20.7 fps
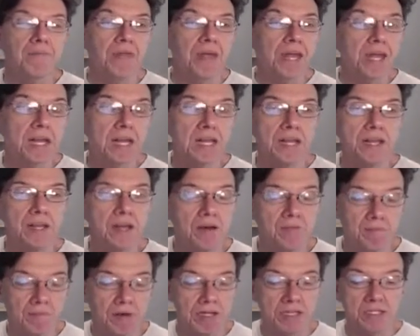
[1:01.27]
They cleaned
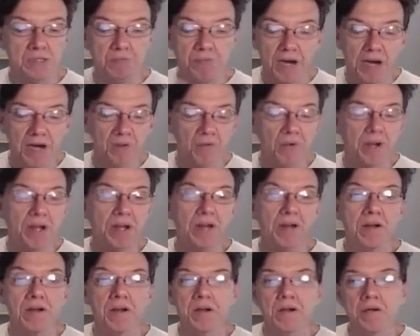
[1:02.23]
up my
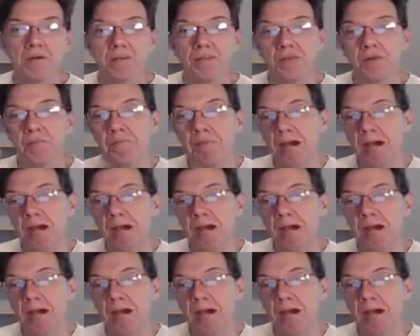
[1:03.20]
spyware, the